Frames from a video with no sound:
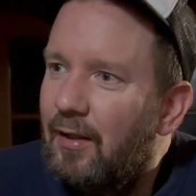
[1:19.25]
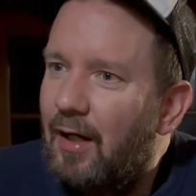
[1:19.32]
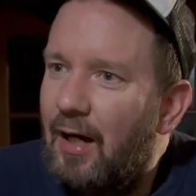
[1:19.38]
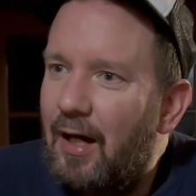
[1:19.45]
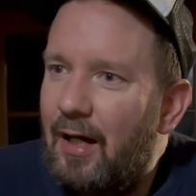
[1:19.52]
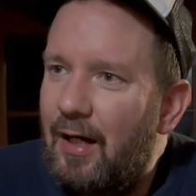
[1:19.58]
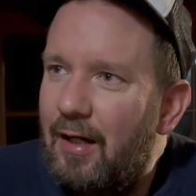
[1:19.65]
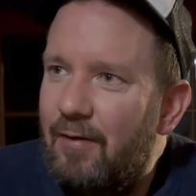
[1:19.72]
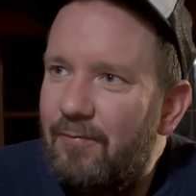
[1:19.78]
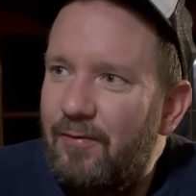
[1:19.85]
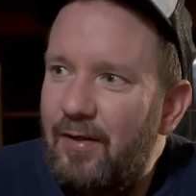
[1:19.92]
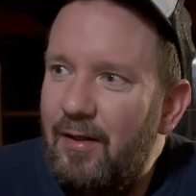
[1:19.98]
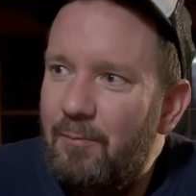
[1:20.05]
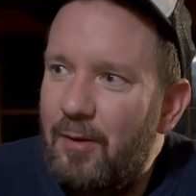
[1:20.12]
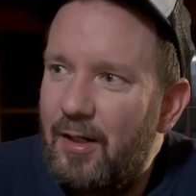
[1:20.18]
A
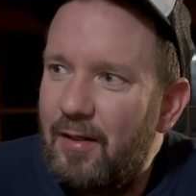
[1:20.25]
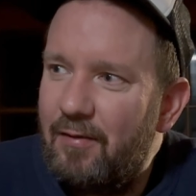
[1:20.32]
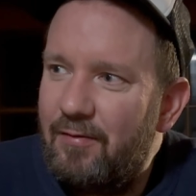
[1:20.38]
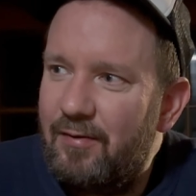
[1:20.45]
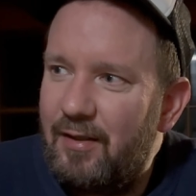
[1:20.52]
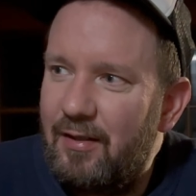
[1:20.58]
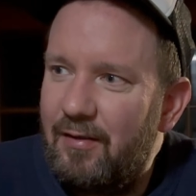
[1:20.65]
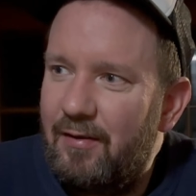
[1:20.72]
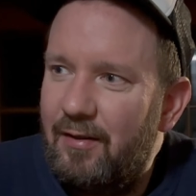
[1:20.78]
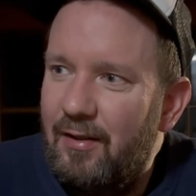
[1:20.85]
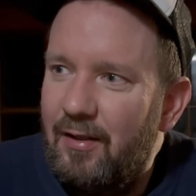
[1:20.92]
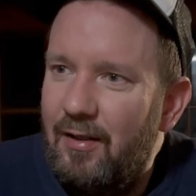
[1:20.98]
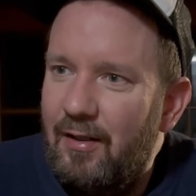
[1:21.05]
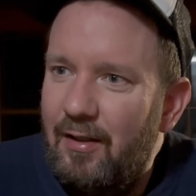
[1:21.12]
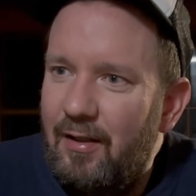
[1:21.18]
friend of mine said
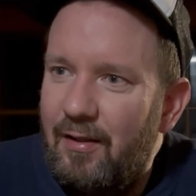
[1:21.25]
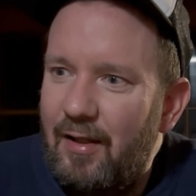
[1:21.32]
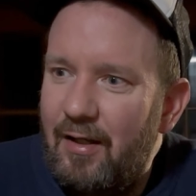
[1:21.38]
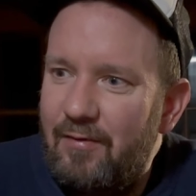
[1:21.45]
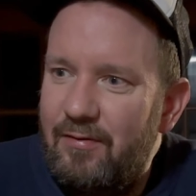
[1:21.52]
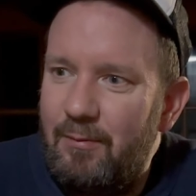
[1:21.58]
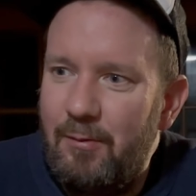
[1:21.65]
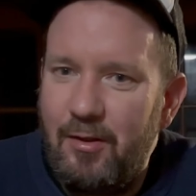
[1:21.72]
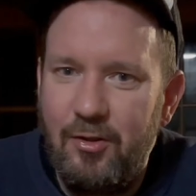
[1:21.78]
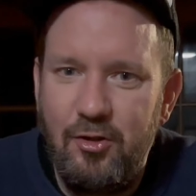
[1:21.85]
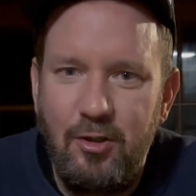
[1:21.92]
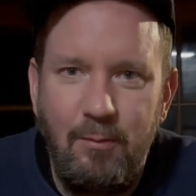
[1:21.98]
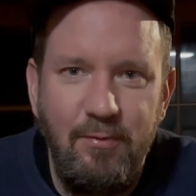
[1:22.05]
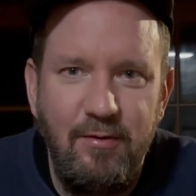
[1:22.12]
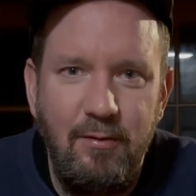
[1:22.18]
that some of the
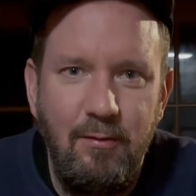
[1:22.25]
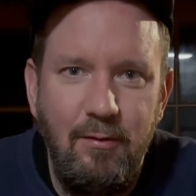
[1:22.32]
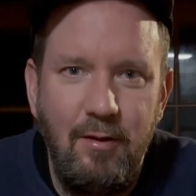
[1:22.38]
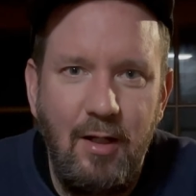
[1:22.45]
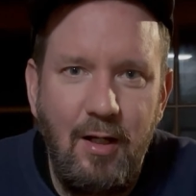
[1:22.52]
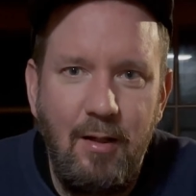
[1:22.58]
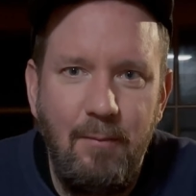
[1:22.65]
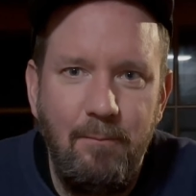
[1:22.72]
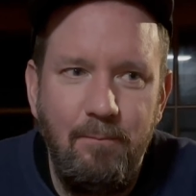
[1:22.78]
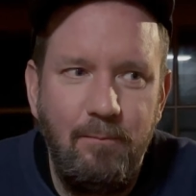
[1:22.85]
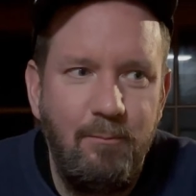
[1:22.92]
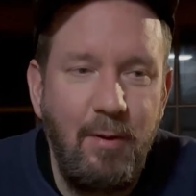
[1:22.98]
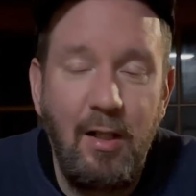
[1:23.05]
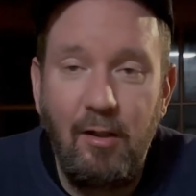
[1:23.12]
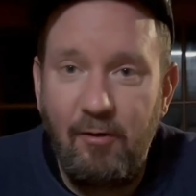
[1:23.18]
shops in
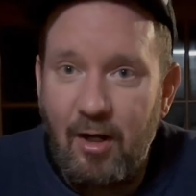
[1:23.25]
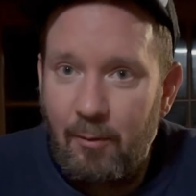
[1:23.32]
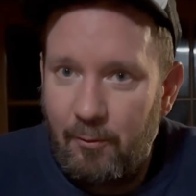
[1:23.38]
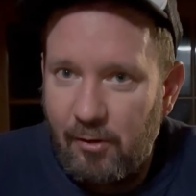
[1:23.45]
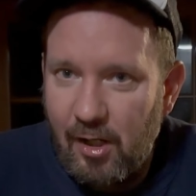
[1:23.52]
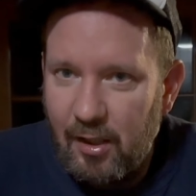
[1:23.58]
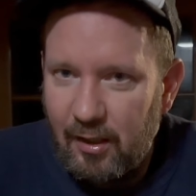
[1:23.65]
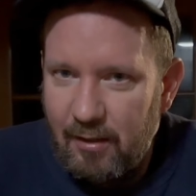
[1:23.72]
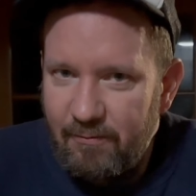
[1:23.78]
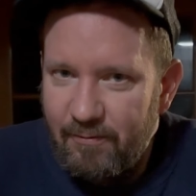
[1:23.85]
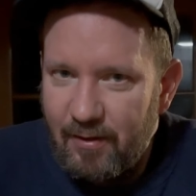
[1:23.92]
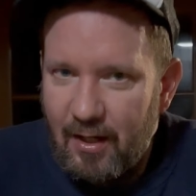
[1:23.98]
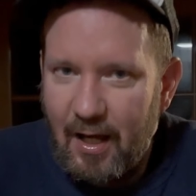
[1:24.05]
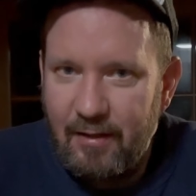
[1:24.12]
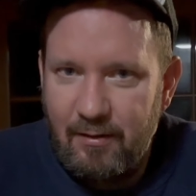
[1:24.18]
Ballarat, where I live,
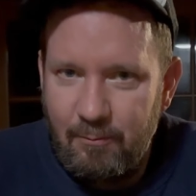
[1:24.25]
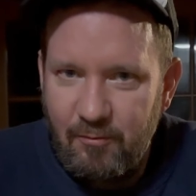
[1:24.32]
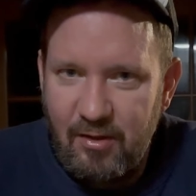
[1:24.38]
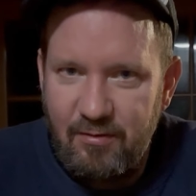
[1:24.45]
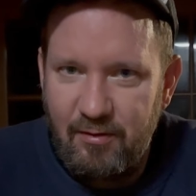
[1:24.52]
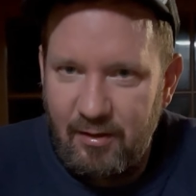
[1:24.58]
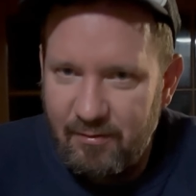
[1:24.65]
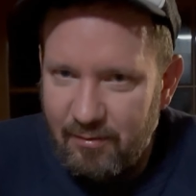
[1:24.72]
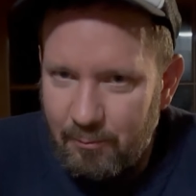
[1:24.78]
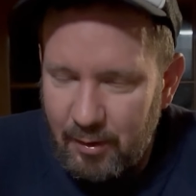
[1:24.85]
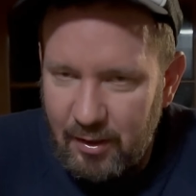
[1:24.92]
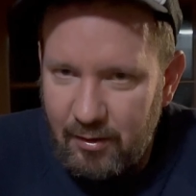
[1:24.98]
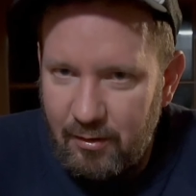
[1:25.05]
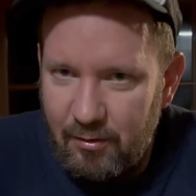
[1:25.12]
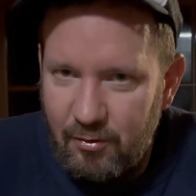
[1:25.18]
had them recently, some
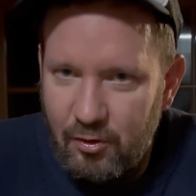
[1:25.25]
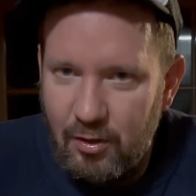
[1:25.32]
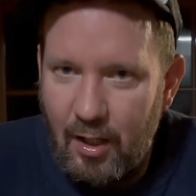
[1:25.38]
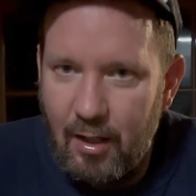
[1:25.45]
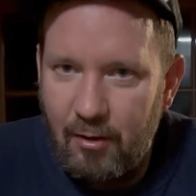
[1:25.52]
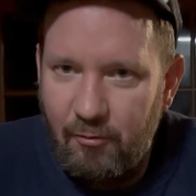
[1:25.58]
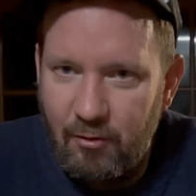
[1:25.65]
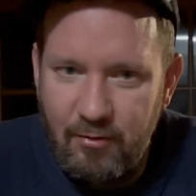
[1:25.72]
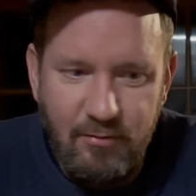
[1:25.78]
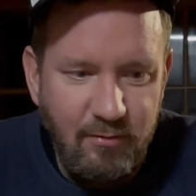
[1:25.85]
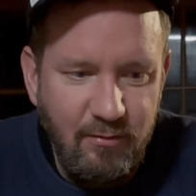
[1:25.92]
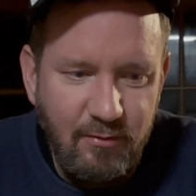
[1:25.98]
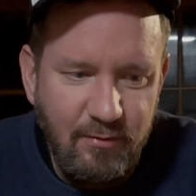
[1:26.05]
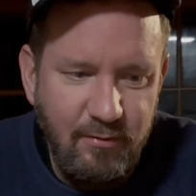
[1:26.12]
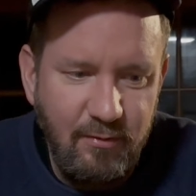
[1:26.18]
Indian
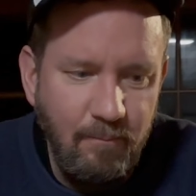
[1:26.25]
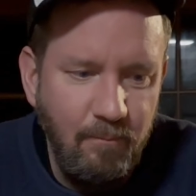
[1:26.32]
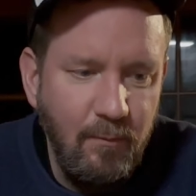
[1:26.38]
grocers.